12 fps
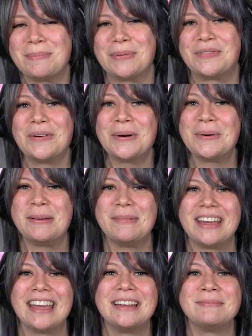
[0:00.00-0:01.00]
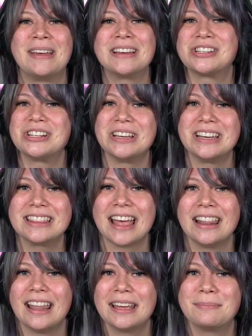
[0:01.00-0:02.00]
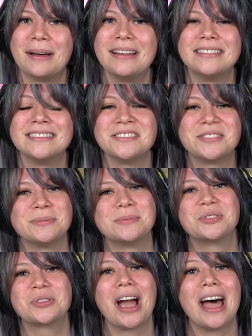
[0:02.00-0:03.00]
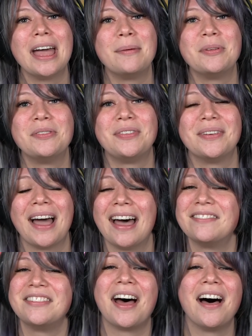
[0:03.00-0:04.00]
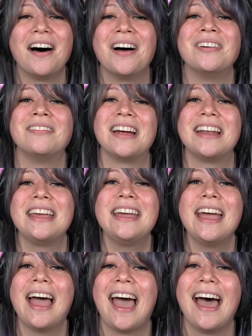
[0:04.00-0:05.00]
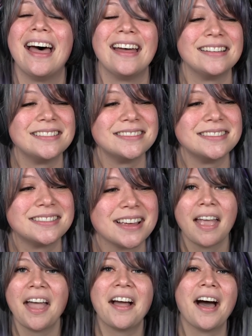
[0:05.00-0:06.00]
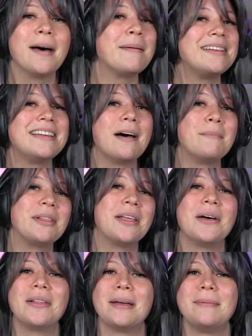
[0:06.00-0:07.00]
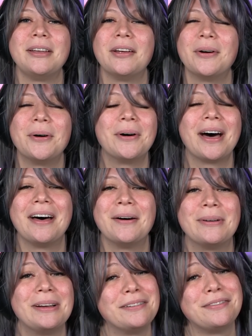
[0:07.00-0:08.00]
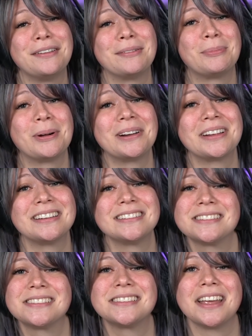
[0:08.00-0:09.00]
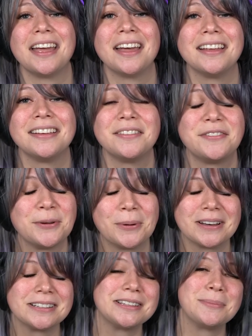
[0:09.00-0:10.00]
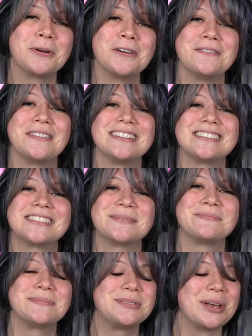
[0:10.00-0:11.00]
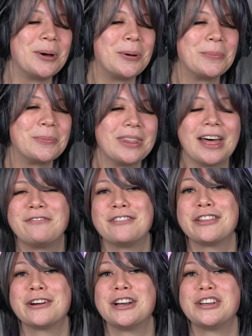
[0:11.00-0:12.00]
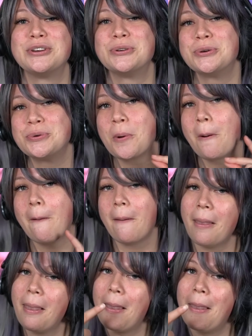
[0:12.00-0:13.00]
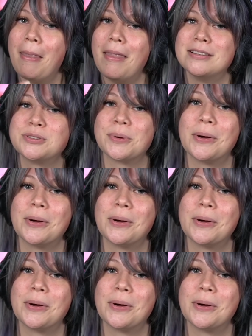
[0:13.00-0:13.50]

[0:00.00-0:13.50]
before we begin, make sure you hit that like button, subscribe if you have not already, and and comment down below. Let me know uh, what your favorite part is and if you want to see more of this. So without further ado, Let's